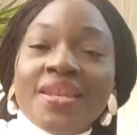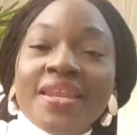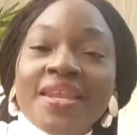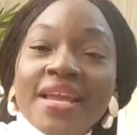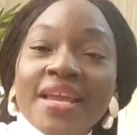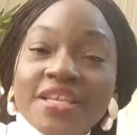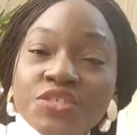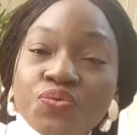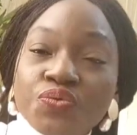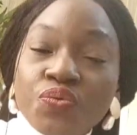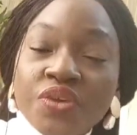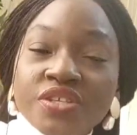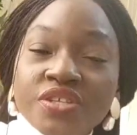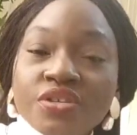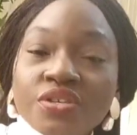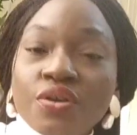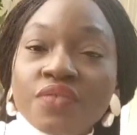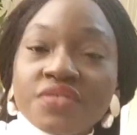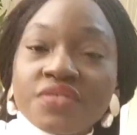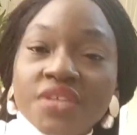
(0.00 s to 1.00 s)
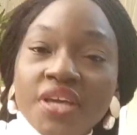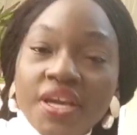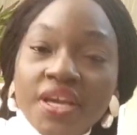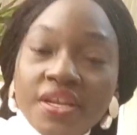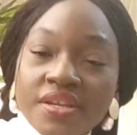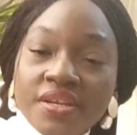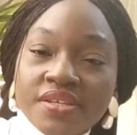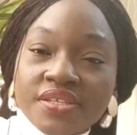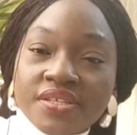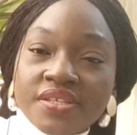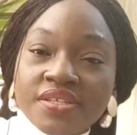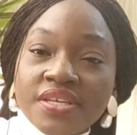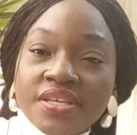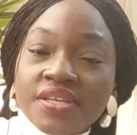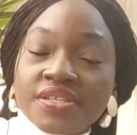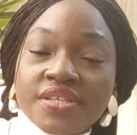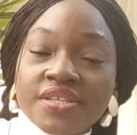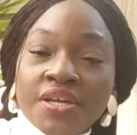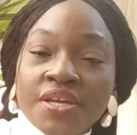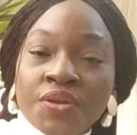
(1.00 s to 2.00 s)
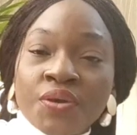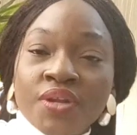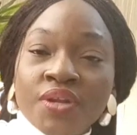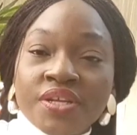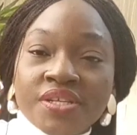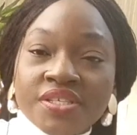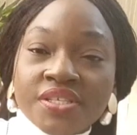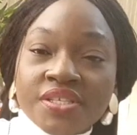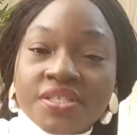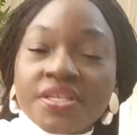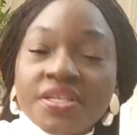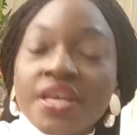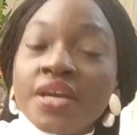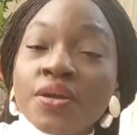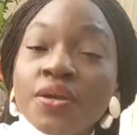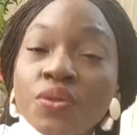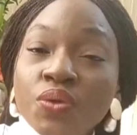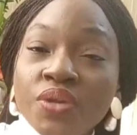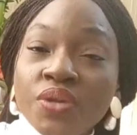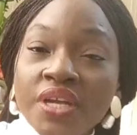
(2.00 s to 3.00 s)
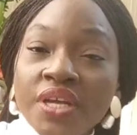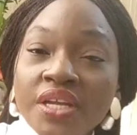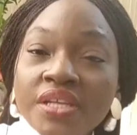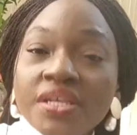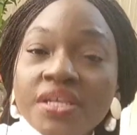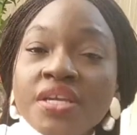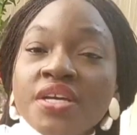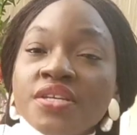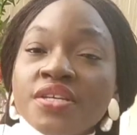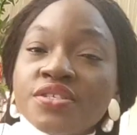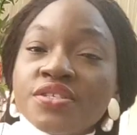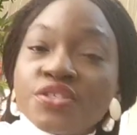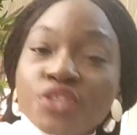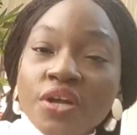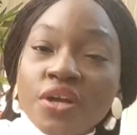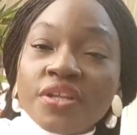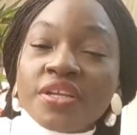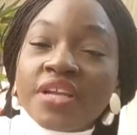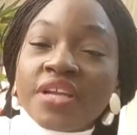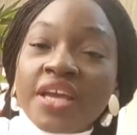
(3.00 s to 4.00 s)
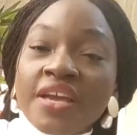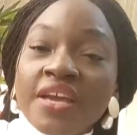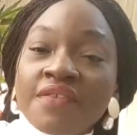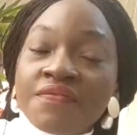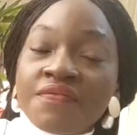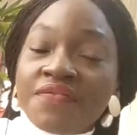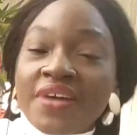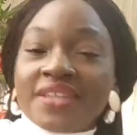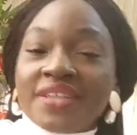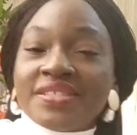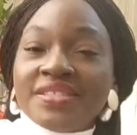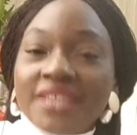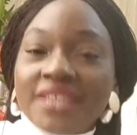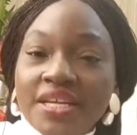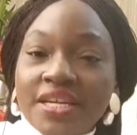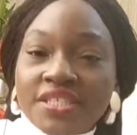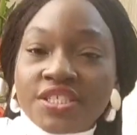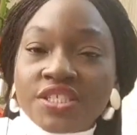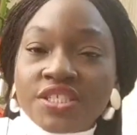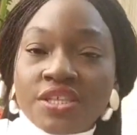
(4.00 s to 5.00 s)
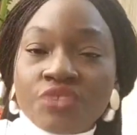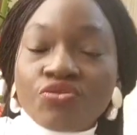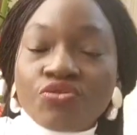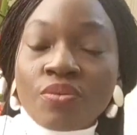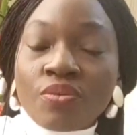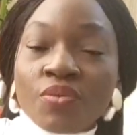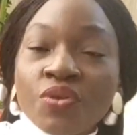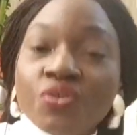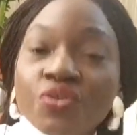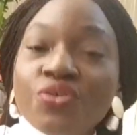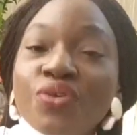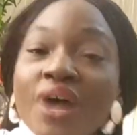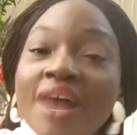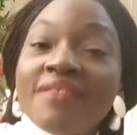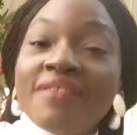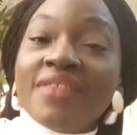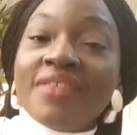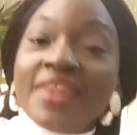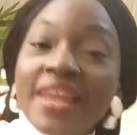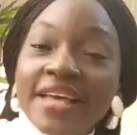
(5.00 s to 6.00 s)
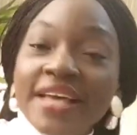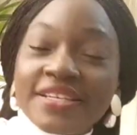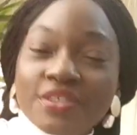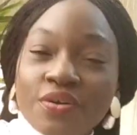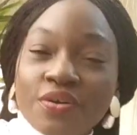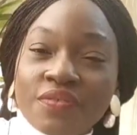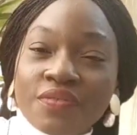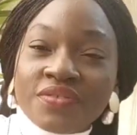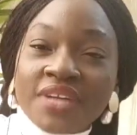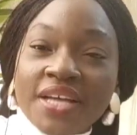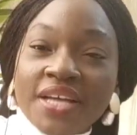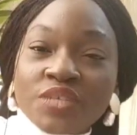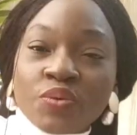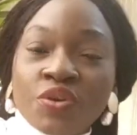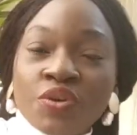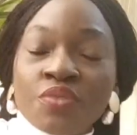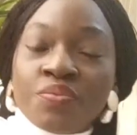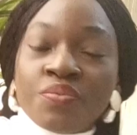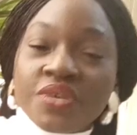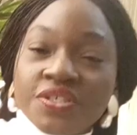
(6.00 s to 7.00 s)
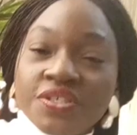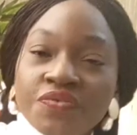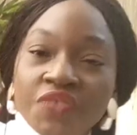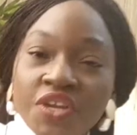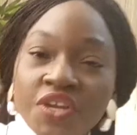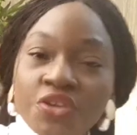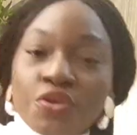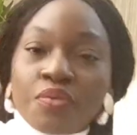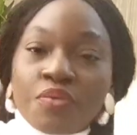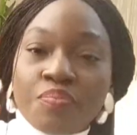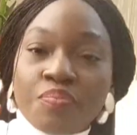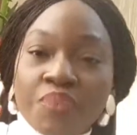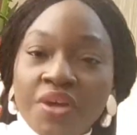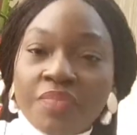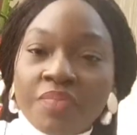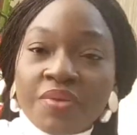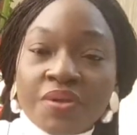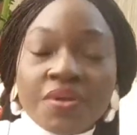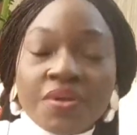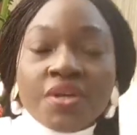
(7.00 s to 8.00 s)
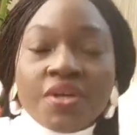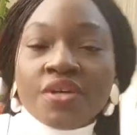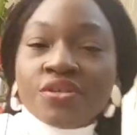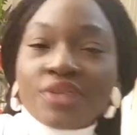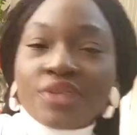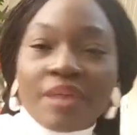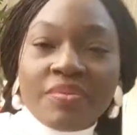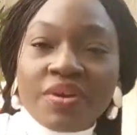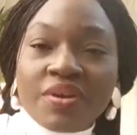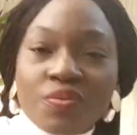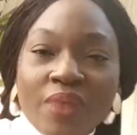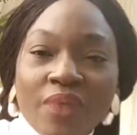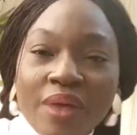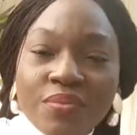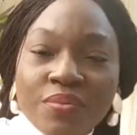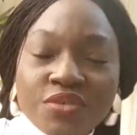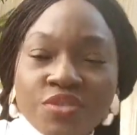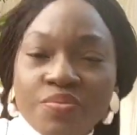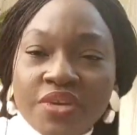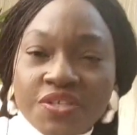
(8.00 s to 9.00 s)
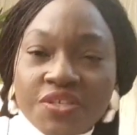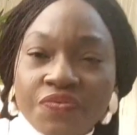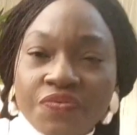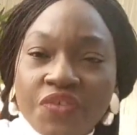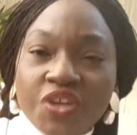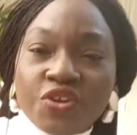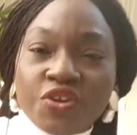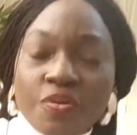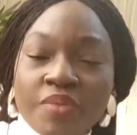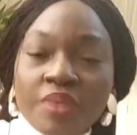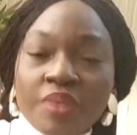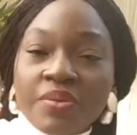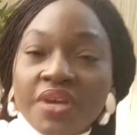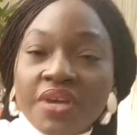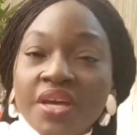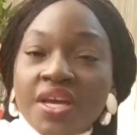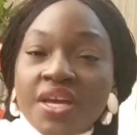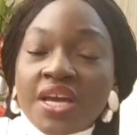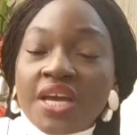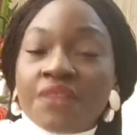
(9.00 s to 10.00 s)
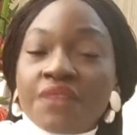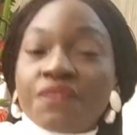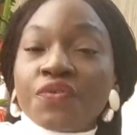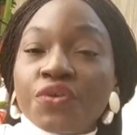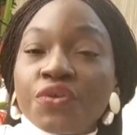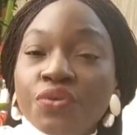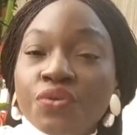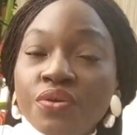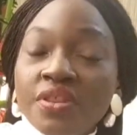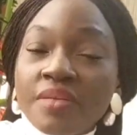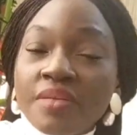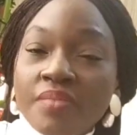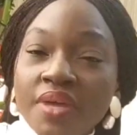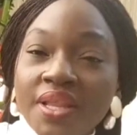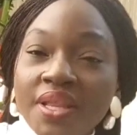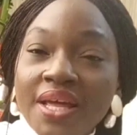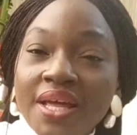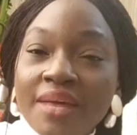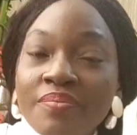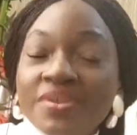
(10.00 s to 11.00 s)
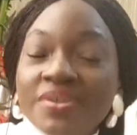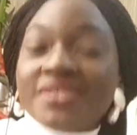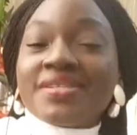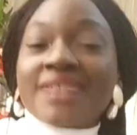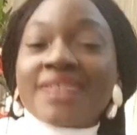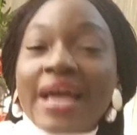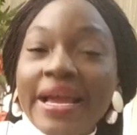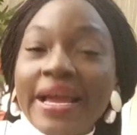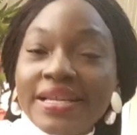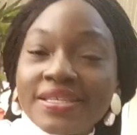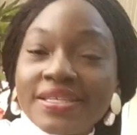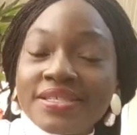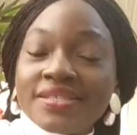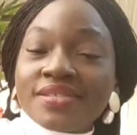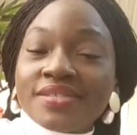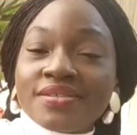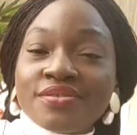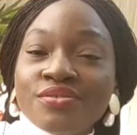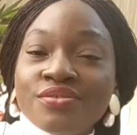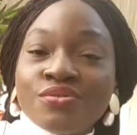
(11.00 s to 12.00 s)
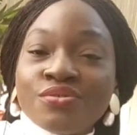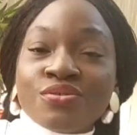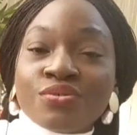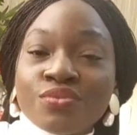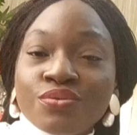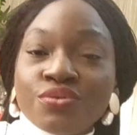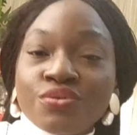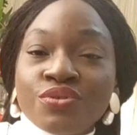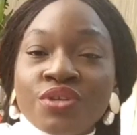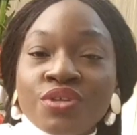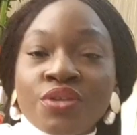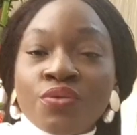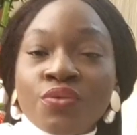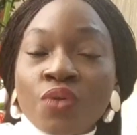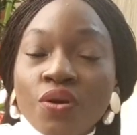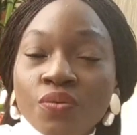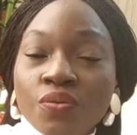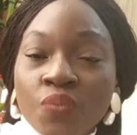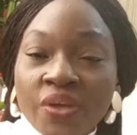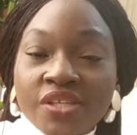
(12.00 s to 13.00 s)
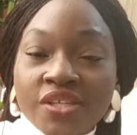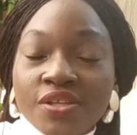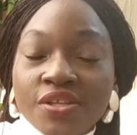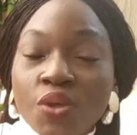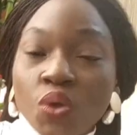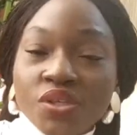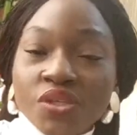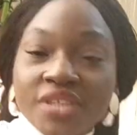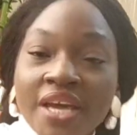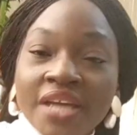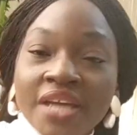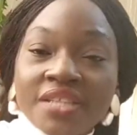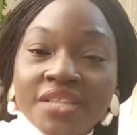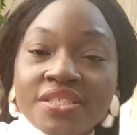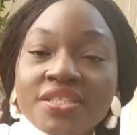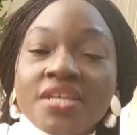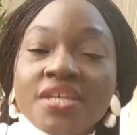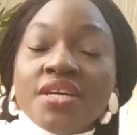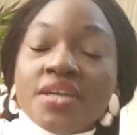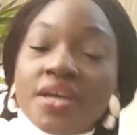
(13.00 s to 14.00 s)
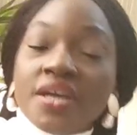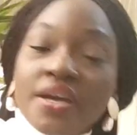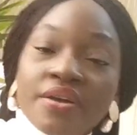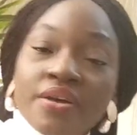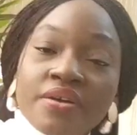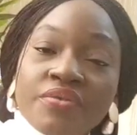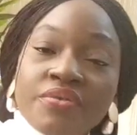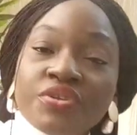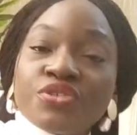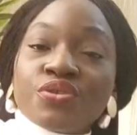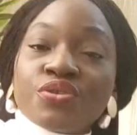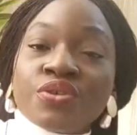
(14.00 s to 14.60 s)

less risk of skin diseases and other diseases, including sudden infant death syndrome. You're going to have less of that when you breastfeed your baby. So I mean, why won't you breastfeed your baby? And for you, the mother, besides, you know, the weight loss and